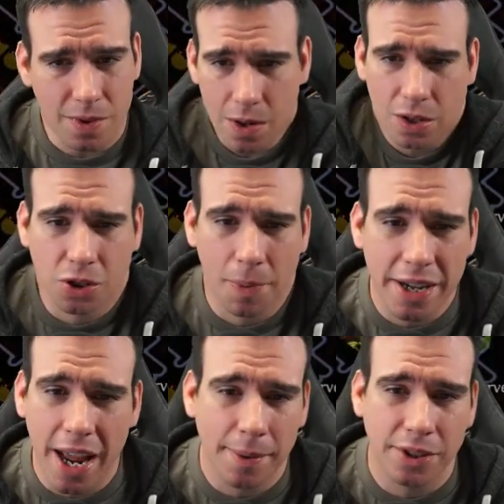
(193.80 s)
So my
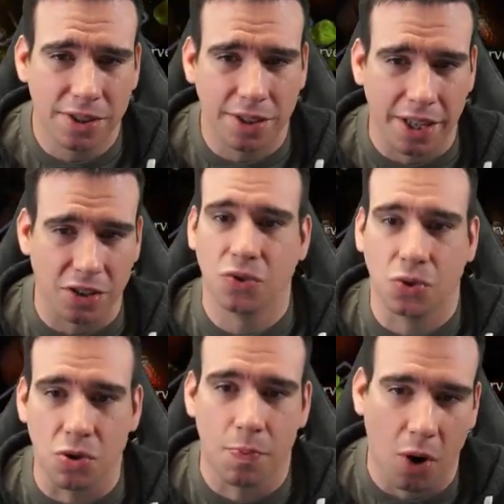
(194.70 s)
damage isn't like
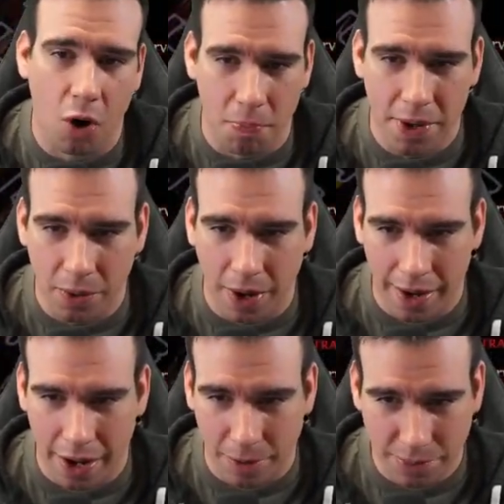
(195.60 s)
super OP right
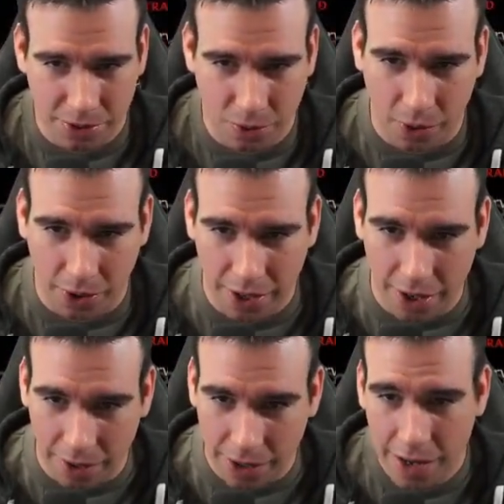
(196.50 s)
now. I'm still working
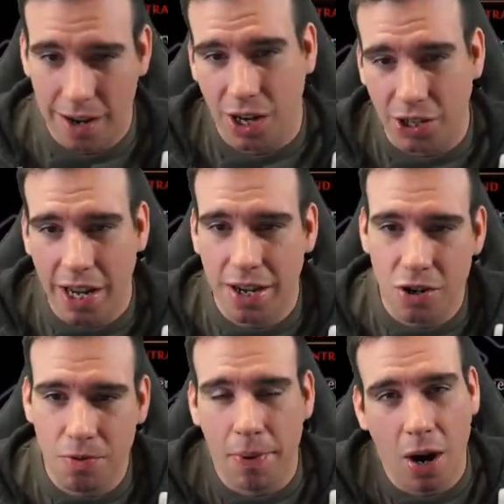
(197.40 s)
on getting a
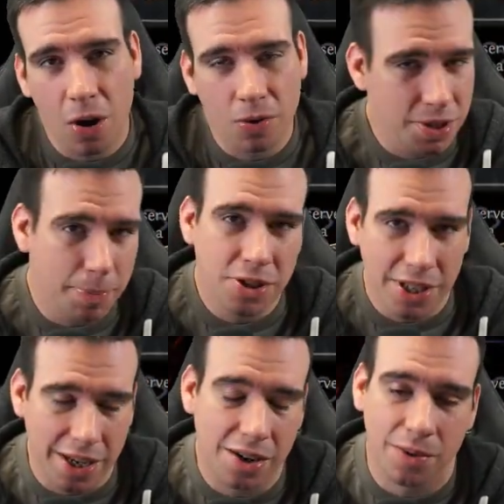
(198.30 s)
new bow. There's a bunch of
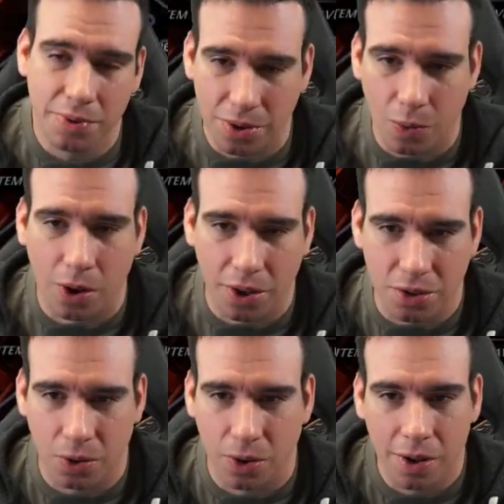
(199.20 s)
gear I'm still working
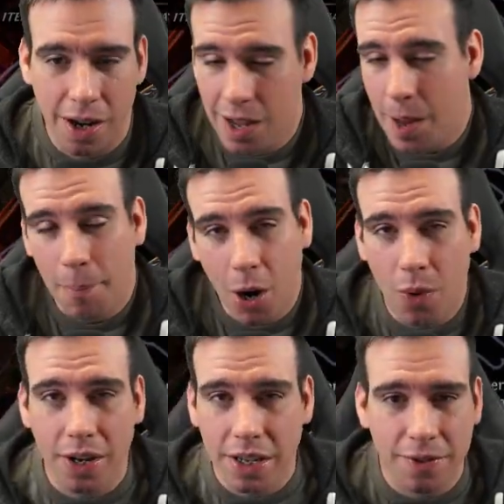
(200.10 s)
toward. But I
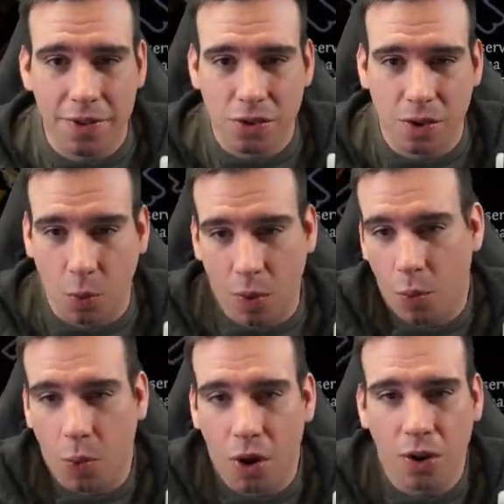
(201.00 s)
wanted to give this a
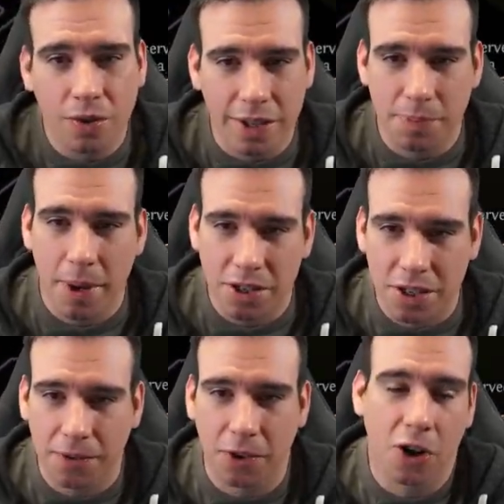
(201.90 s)
whirl, especially
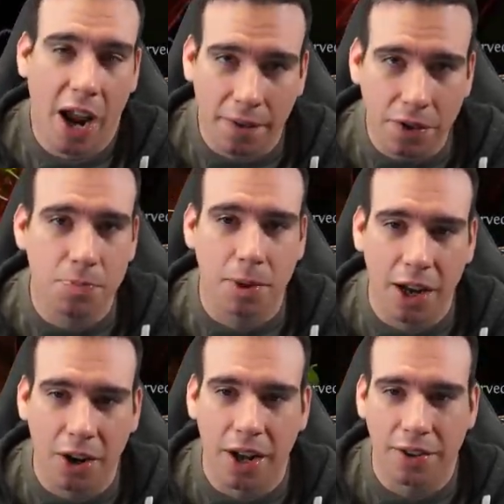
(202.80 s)
for your average
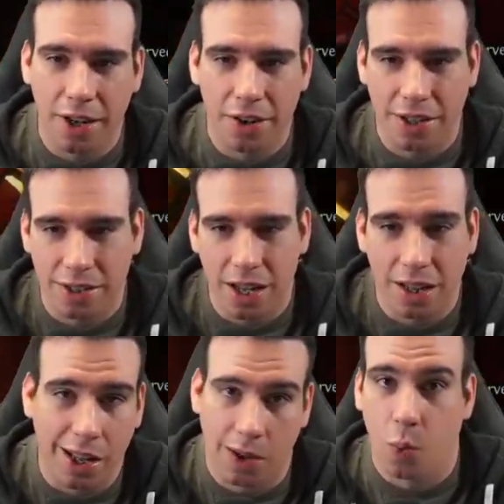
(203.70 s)
player out there that's not
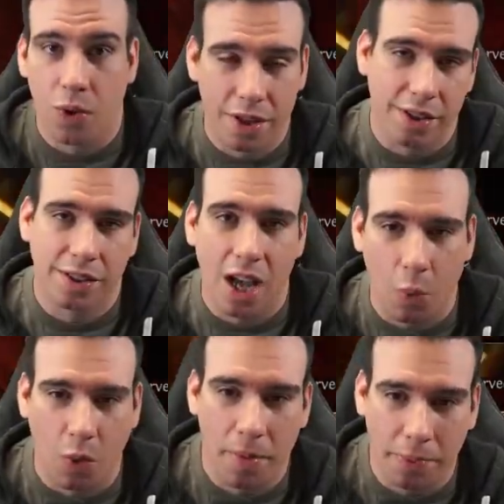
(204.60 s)
like within the top
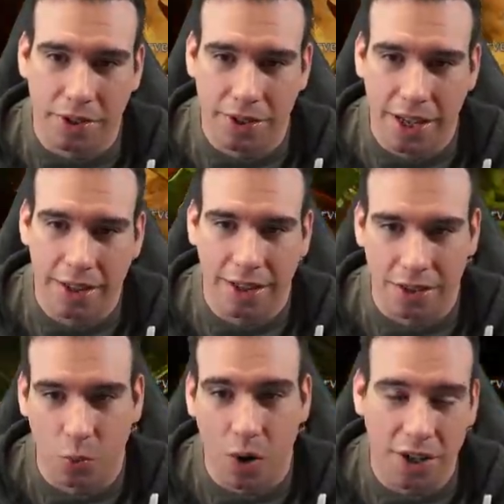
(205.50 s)
1% that's
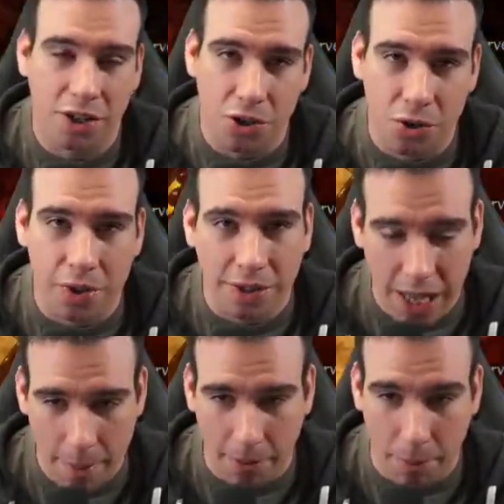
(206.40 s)
wanting to do these
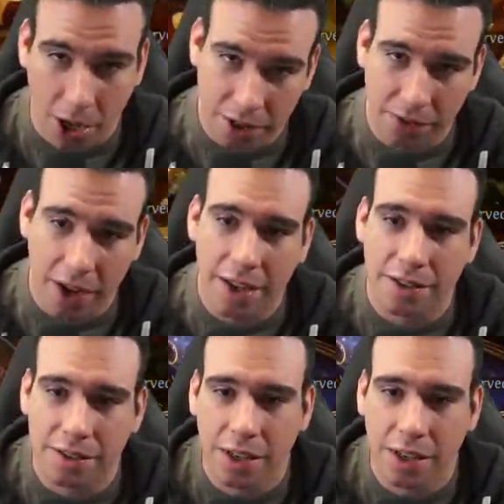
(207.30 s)
type of boss fights.